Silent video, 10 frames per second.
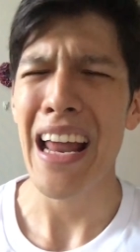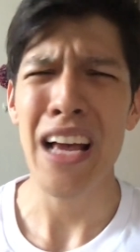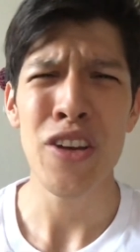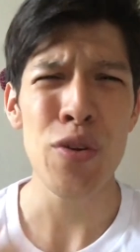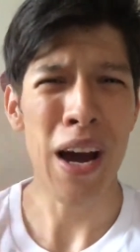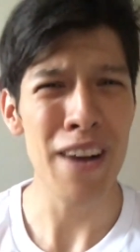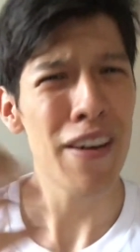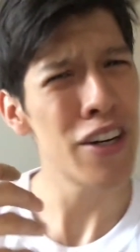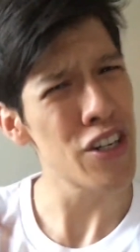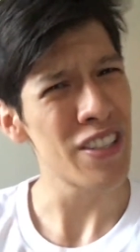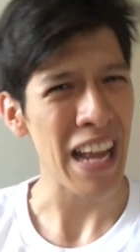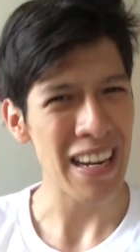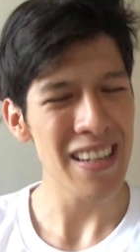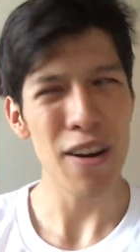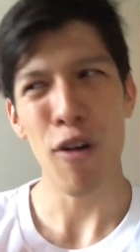you kind of
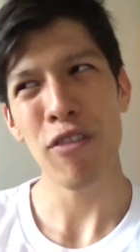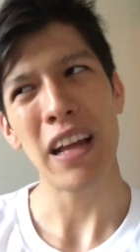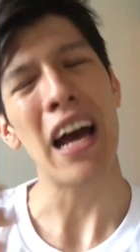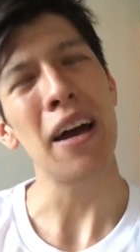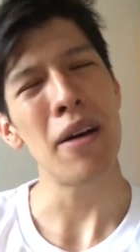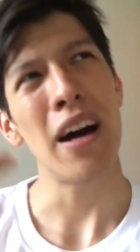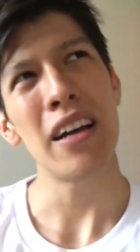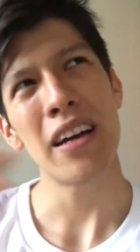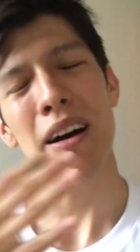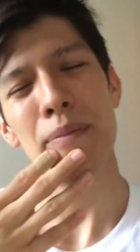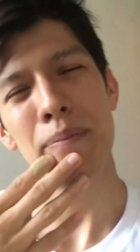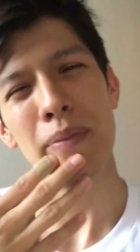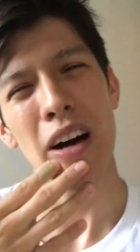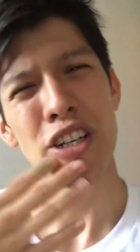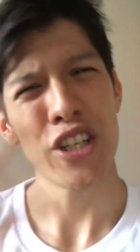understand it. Hopefully I
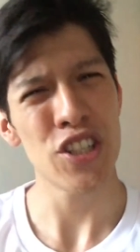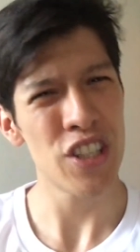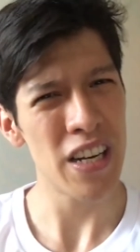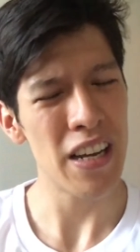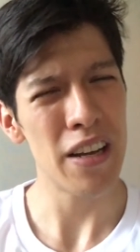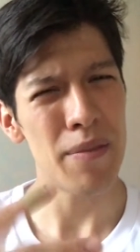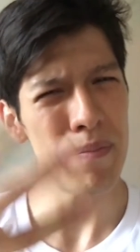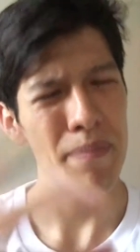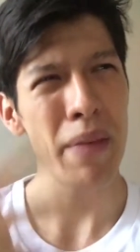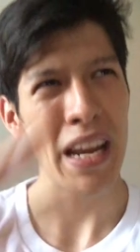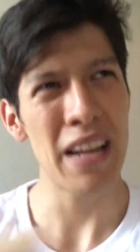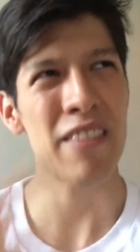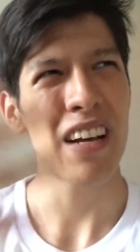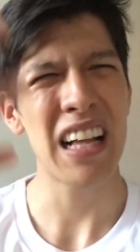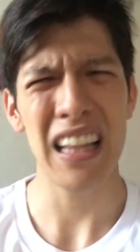understood it, made it
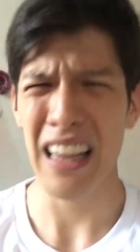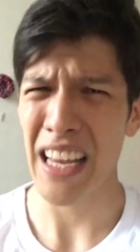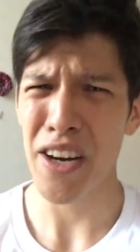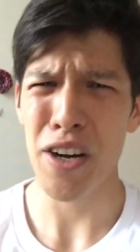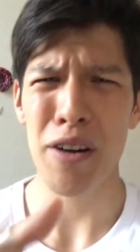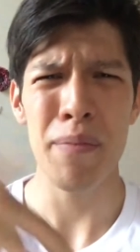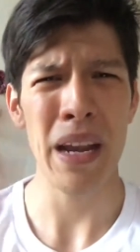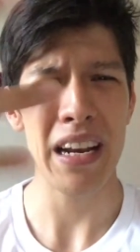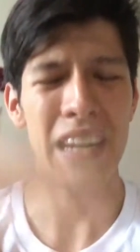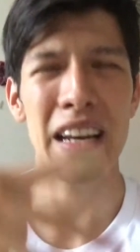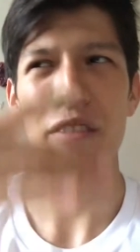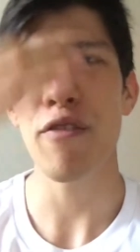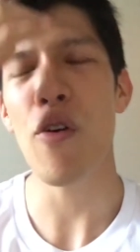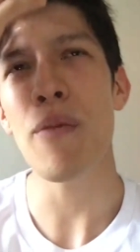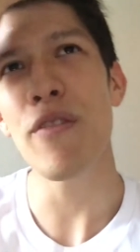clear, made it in a
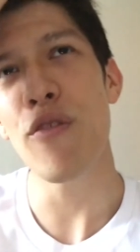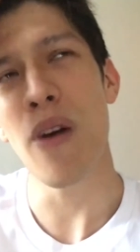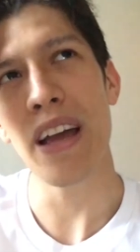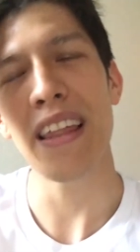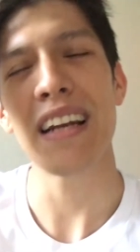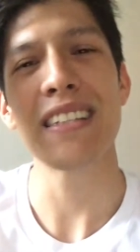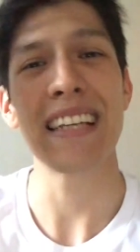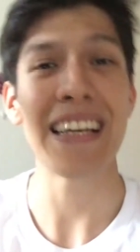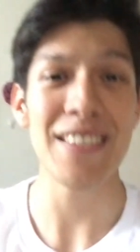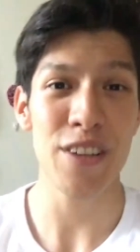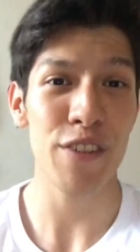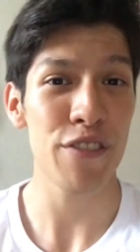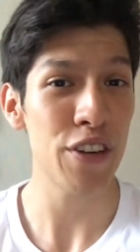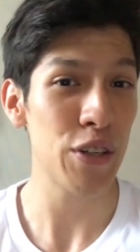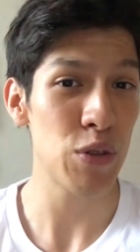form of way that it's easier
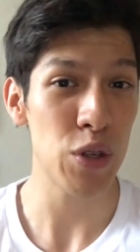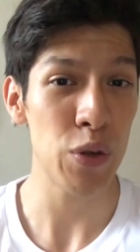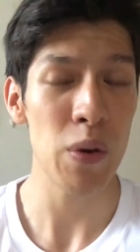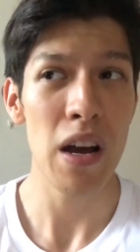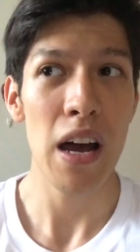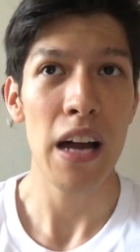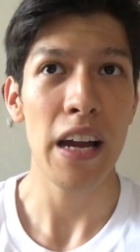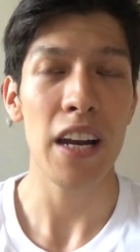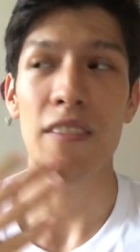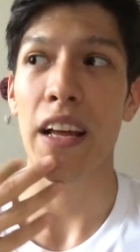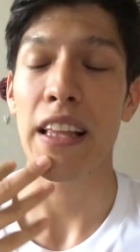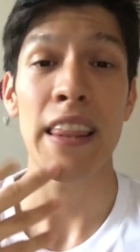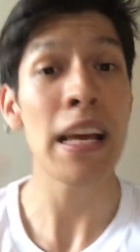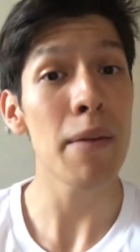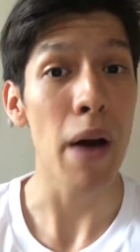for you to kind of like
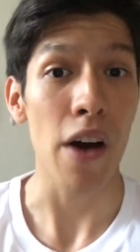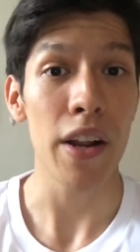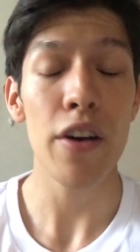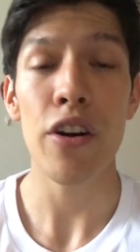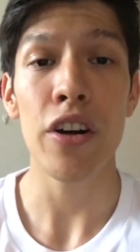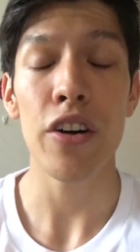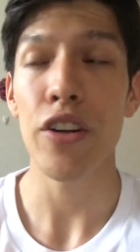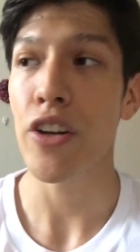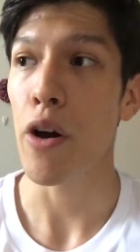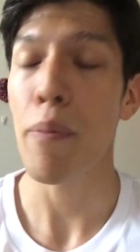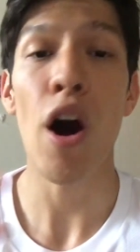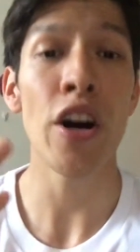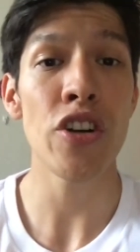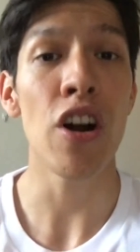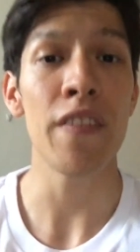think about it, or, you know,
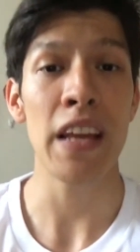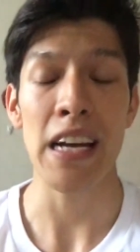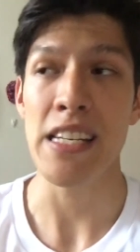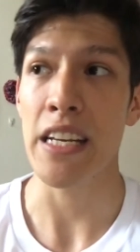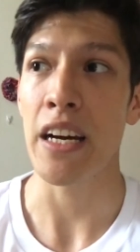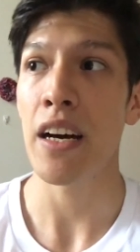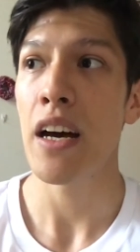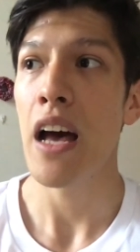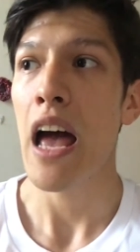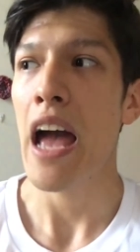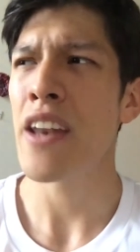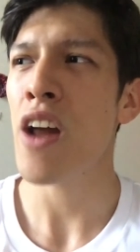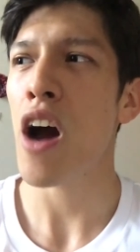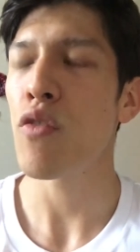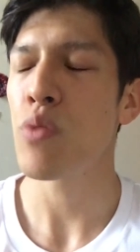ponder on the idea and
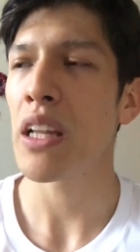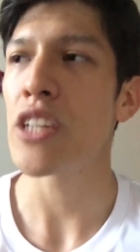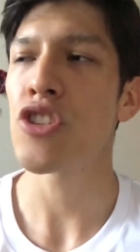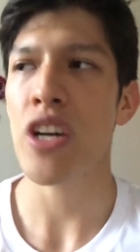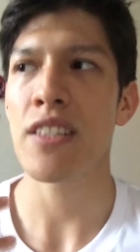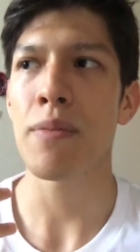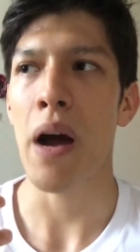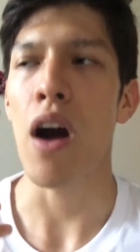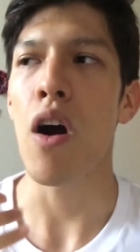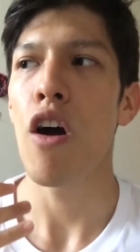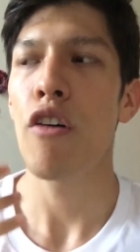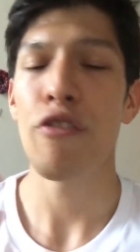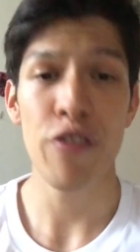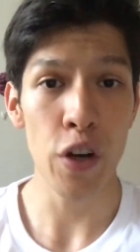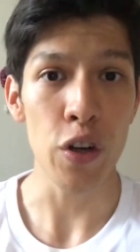not really stress about
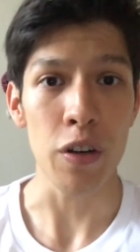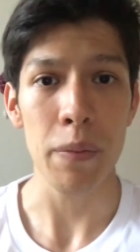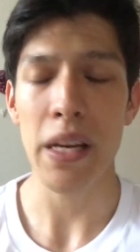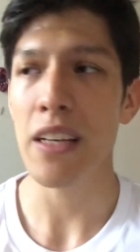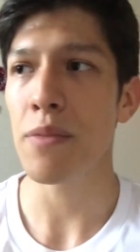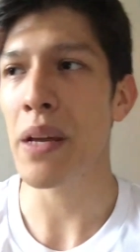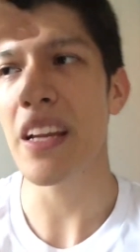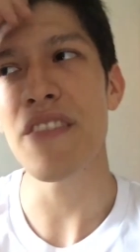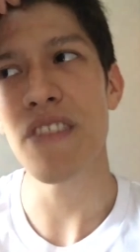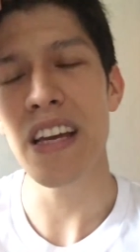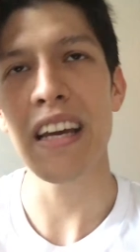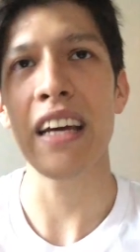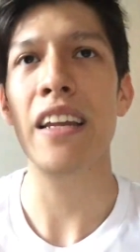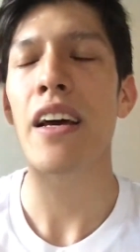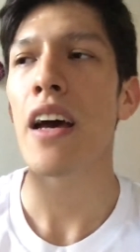food, because being a vegan,